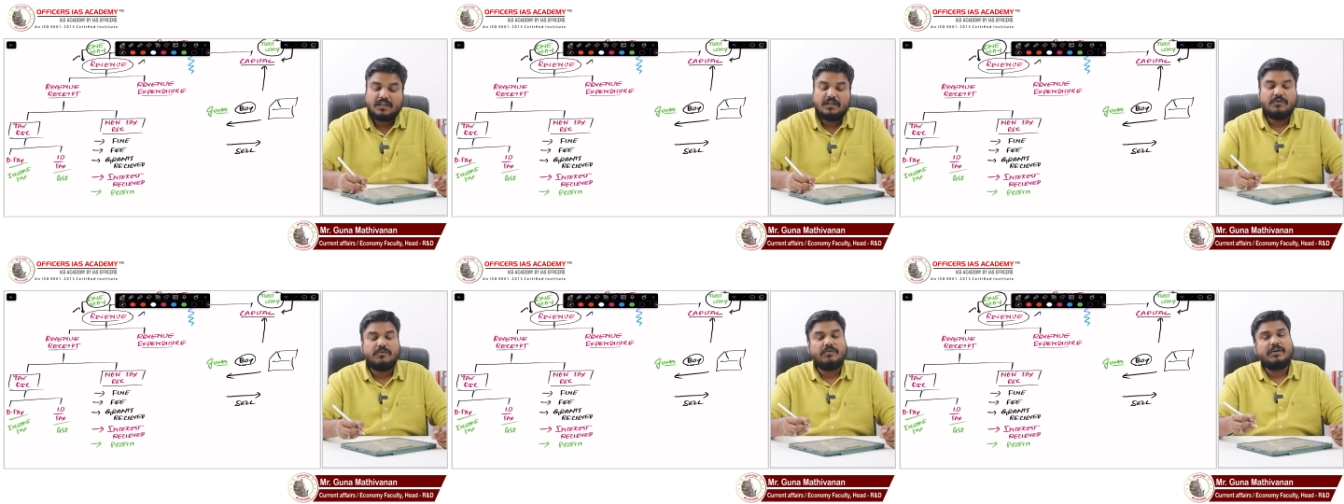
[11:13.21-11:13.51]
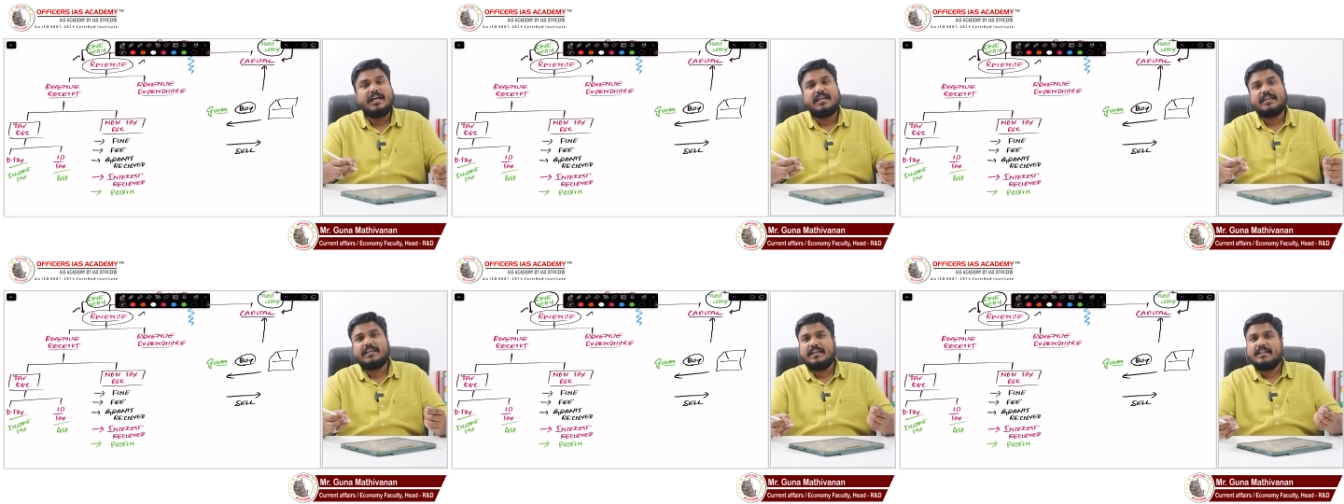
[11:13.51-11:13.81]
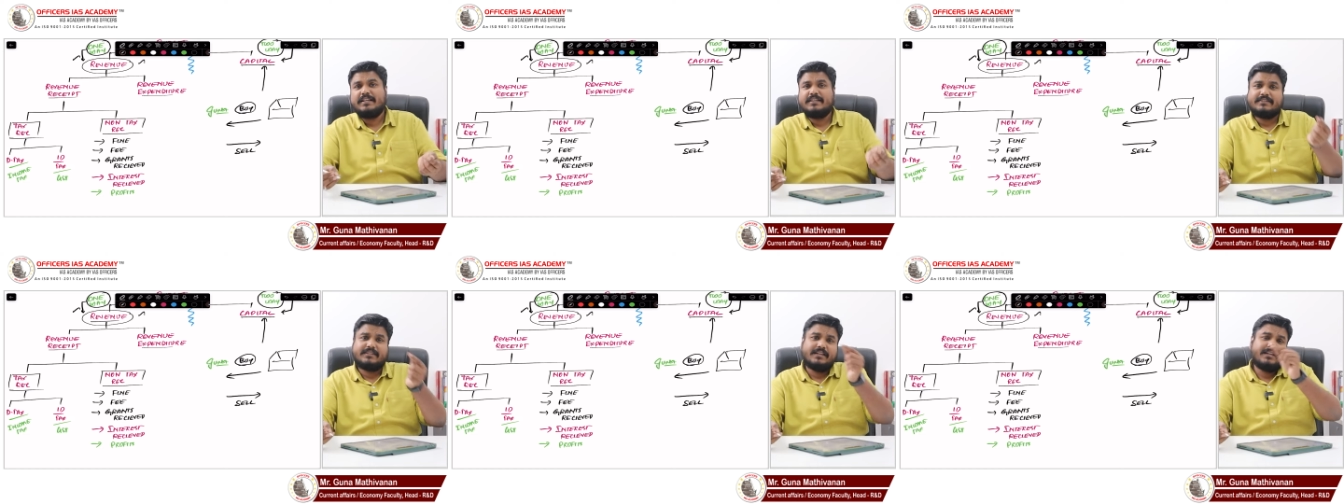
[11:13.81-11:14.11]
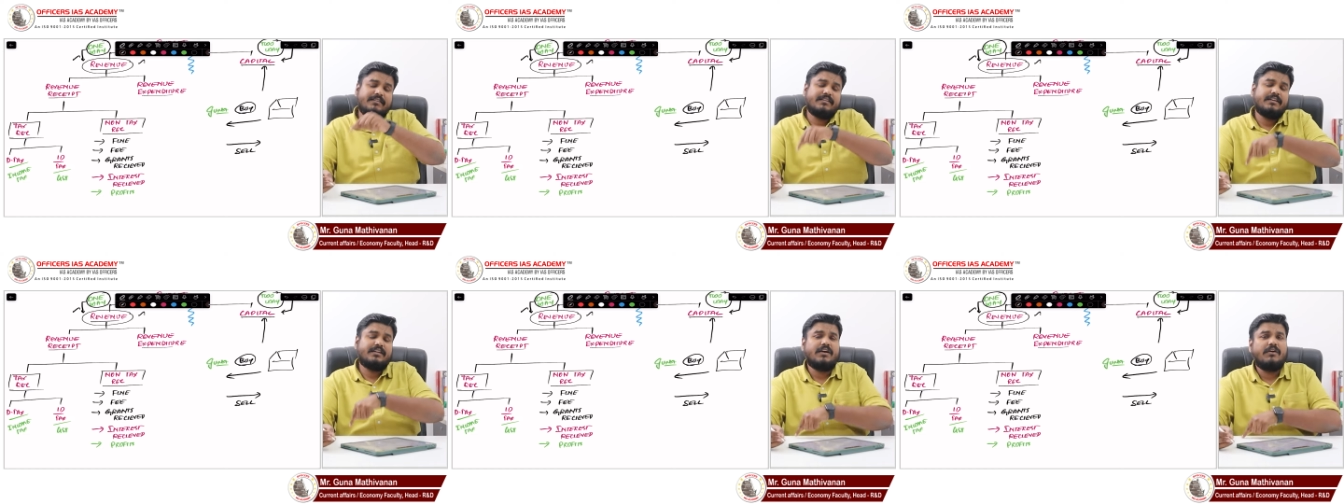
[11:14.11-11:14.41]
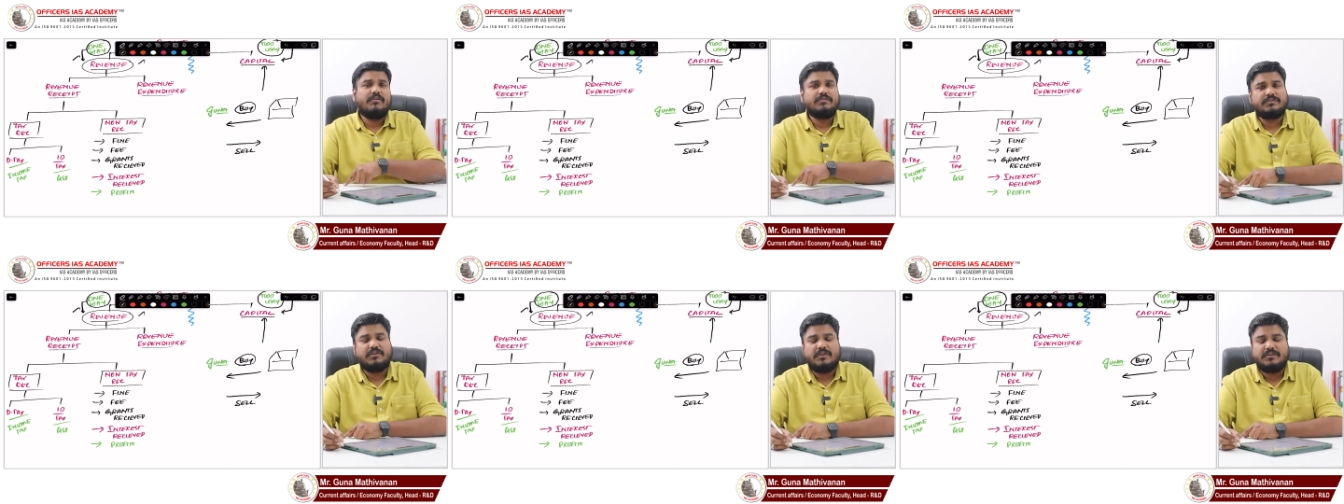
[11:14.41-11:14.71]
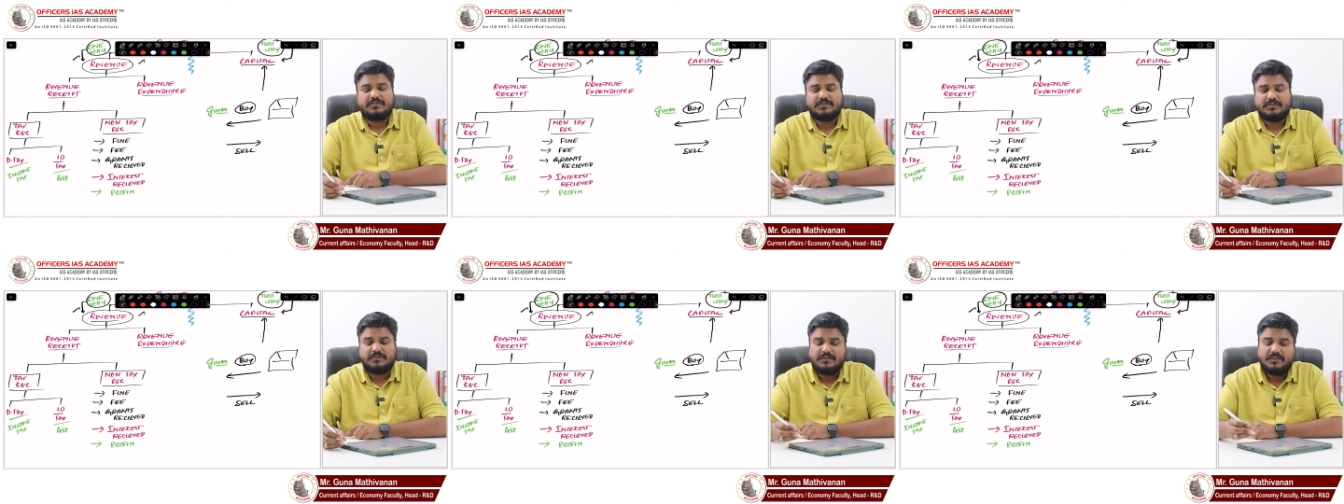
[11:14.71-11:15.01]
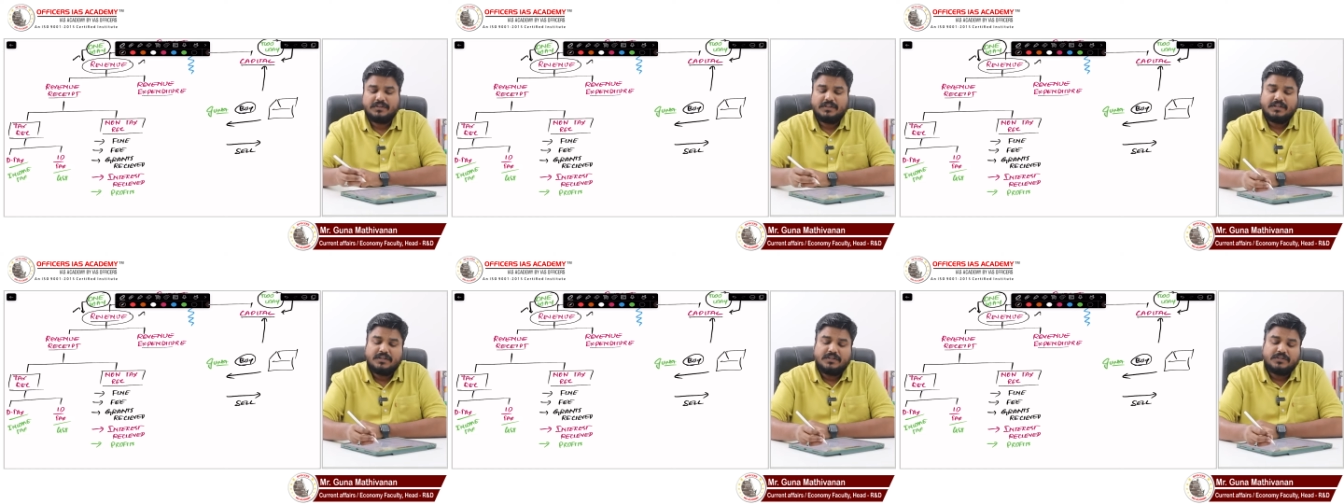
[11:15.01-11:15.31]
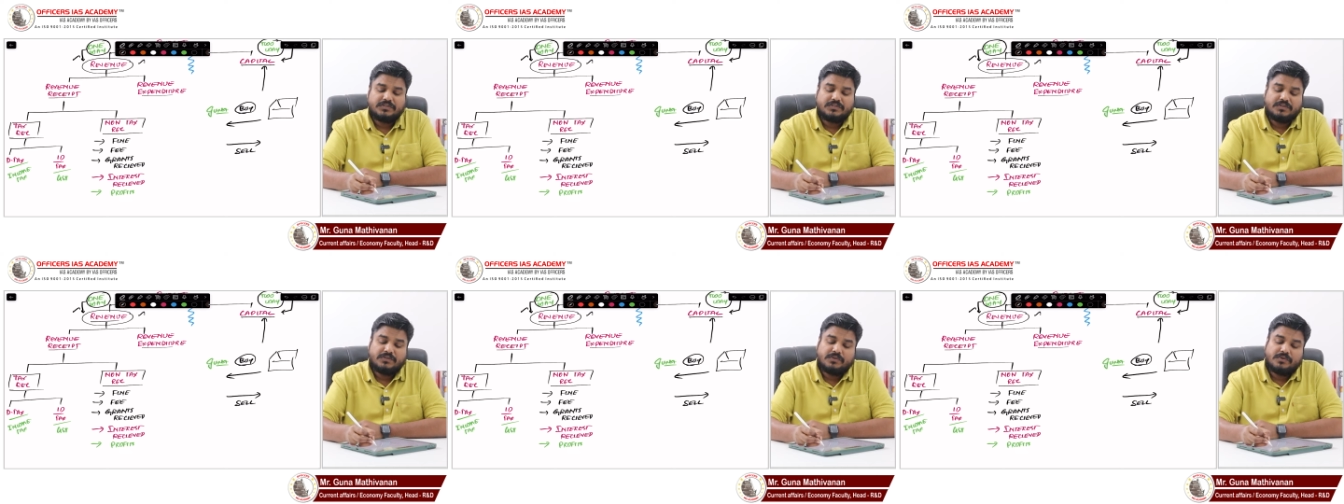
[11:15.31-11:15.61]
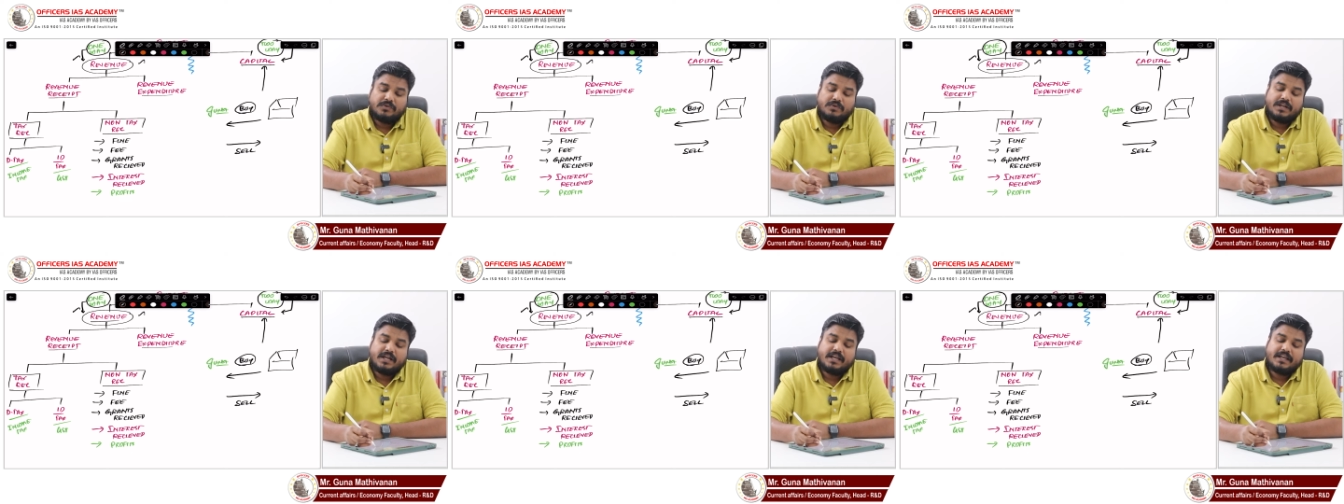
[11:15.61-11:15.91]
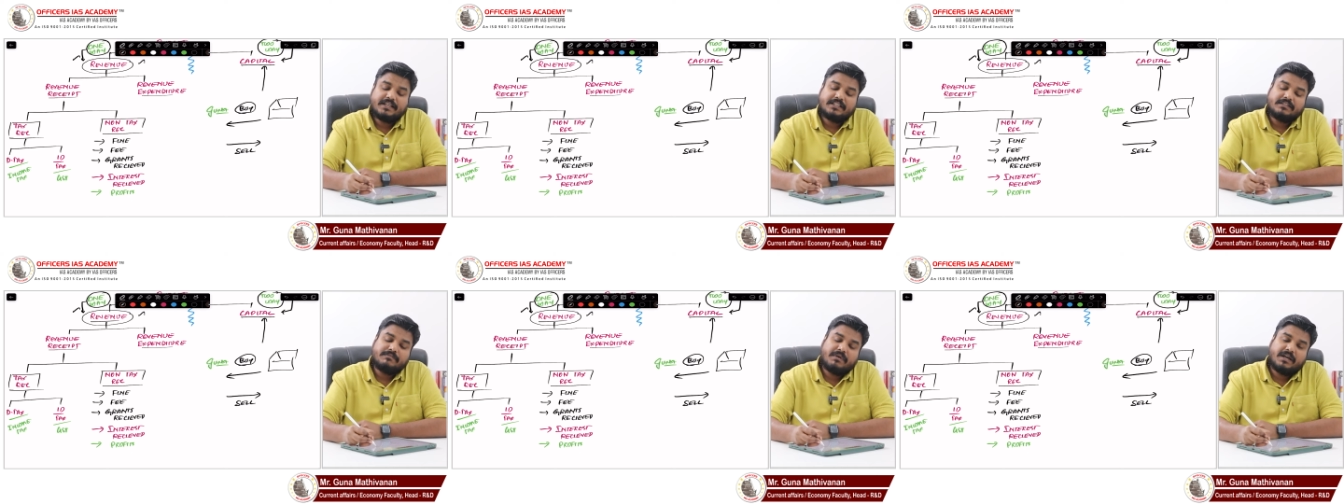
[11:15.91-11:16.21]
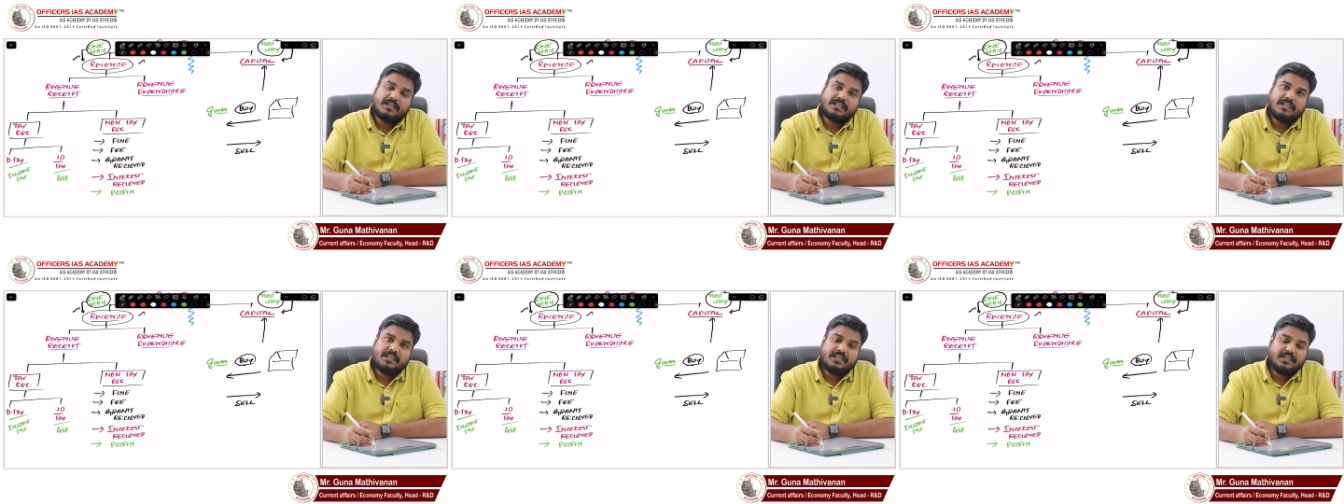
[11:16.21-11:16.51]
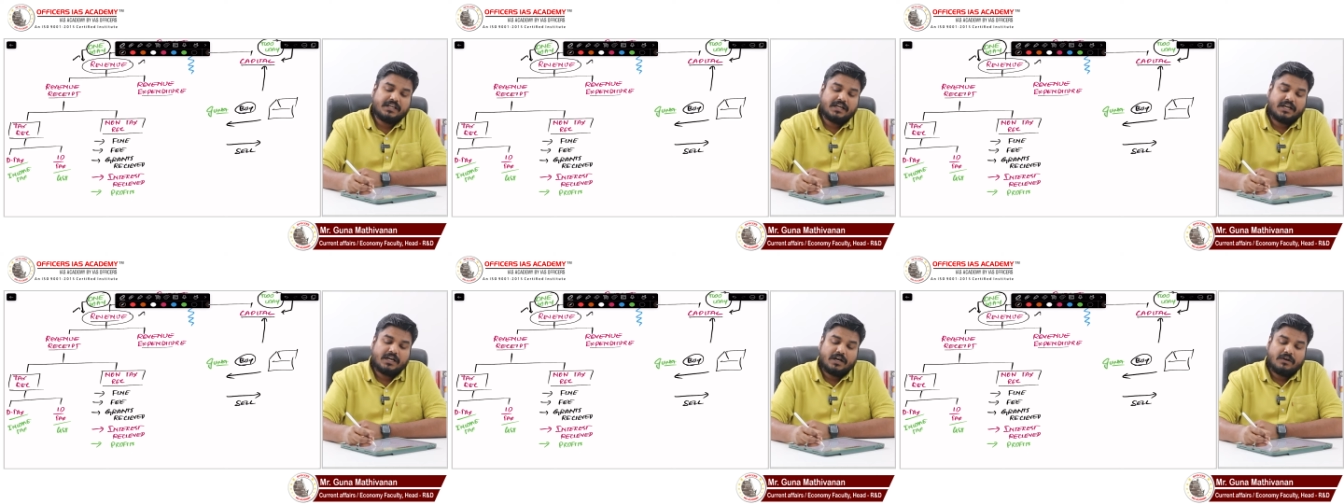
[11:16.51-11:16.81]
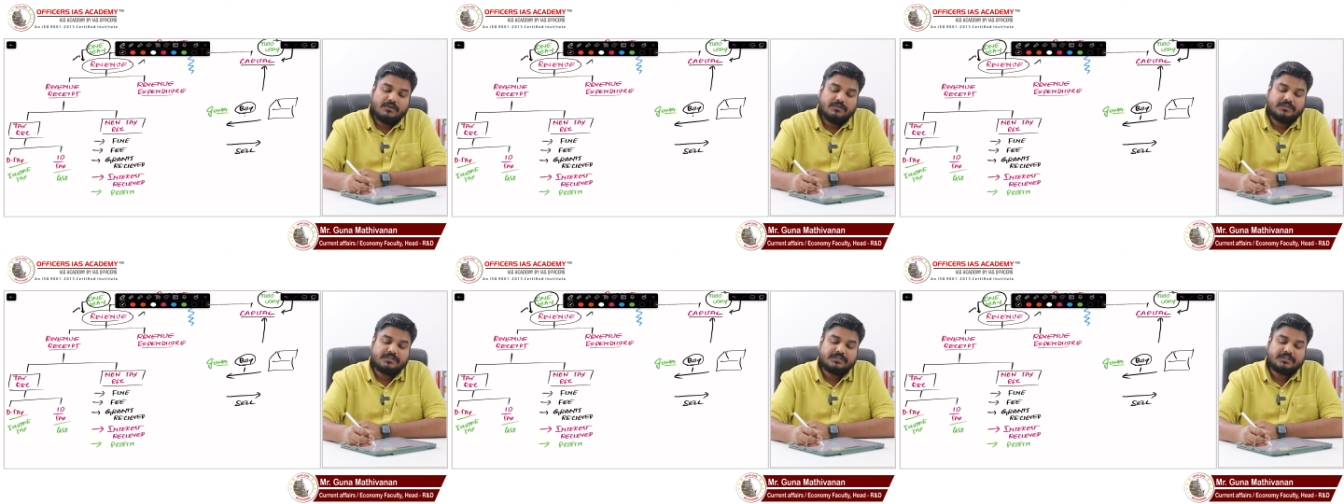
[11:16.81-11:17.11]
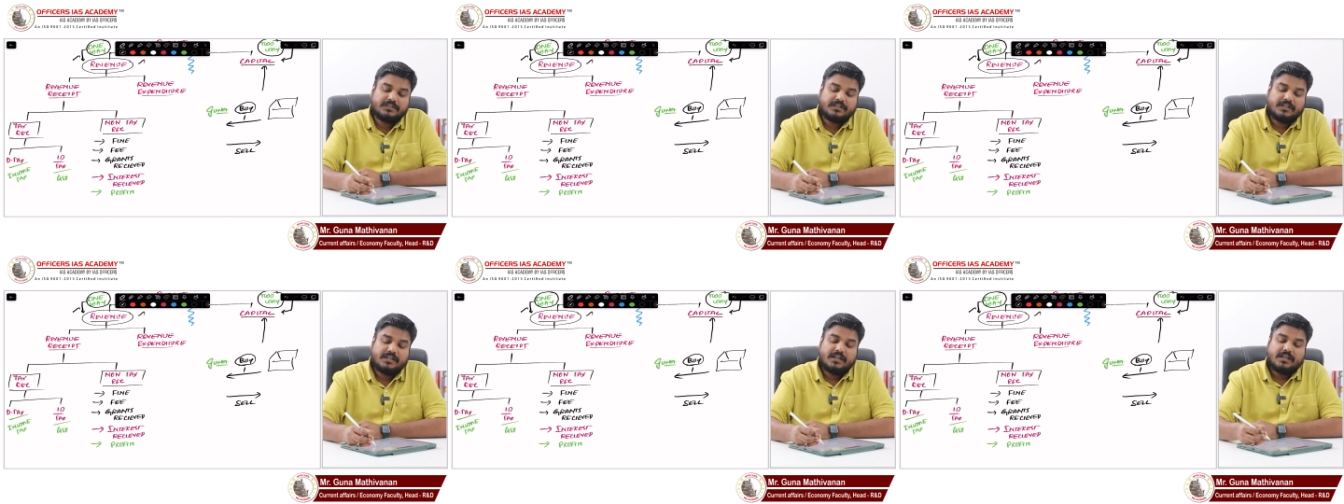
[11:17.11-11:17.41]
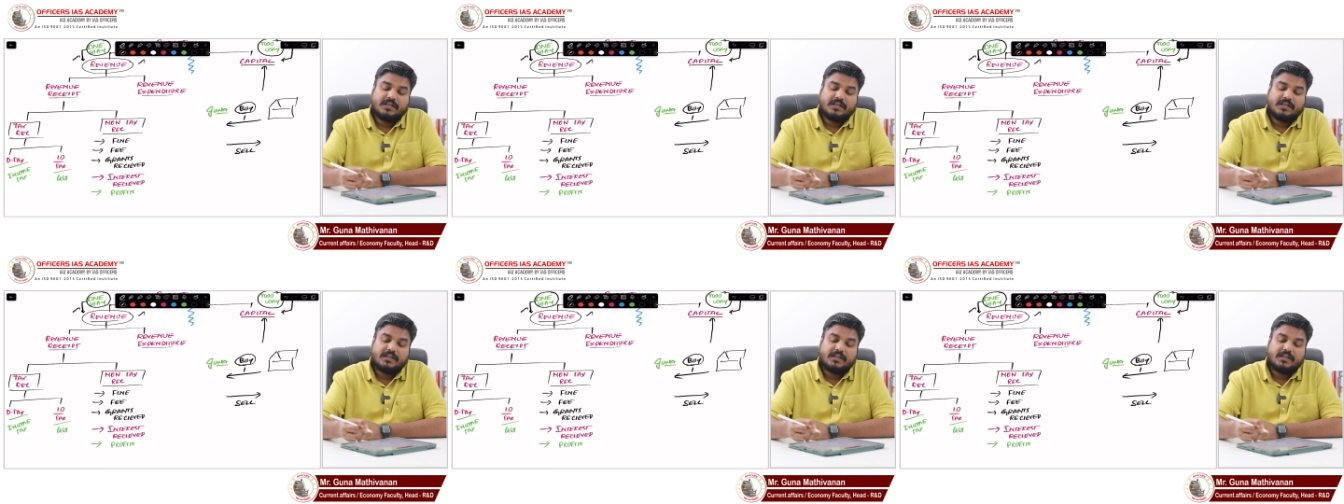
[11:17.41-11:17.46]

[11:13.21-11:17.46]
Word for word: Guna can sell that house also. So Guna is buying a house.